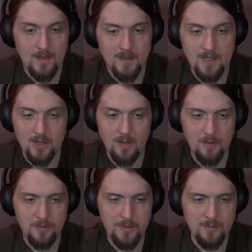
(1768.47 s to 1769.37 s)
Then all
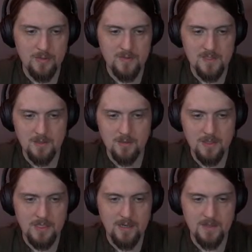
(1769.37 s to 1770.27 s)
three moved
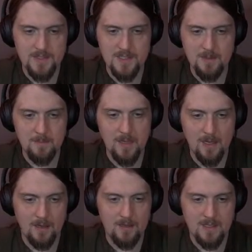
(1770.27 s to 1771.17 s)
slowly down a steep
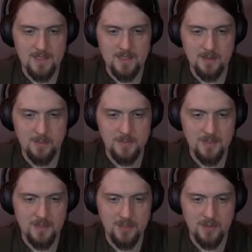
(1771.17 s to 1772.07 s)
bank that
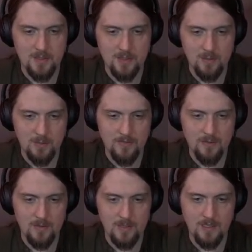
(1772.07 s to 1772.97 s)
sloped to the little
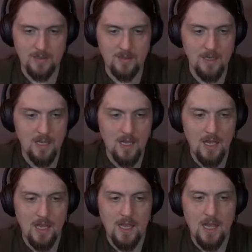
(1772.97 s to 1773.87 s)
river Leader
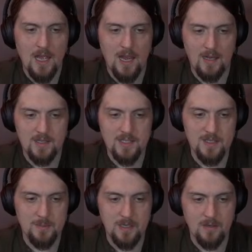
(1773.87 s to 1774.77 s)
and
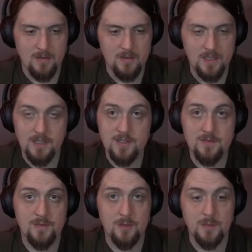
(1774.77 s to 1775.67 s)
disappeared in its
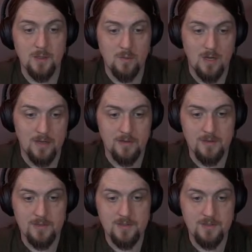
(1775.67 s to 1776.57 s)
foaming
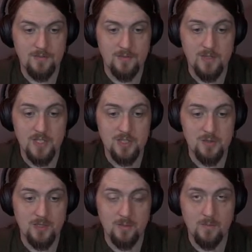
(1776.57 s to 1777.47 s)
waters, for the
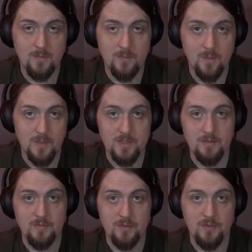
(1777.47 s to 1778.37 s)
stream was
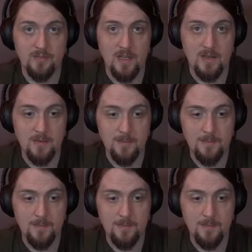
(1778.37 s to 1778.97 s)
in full flood.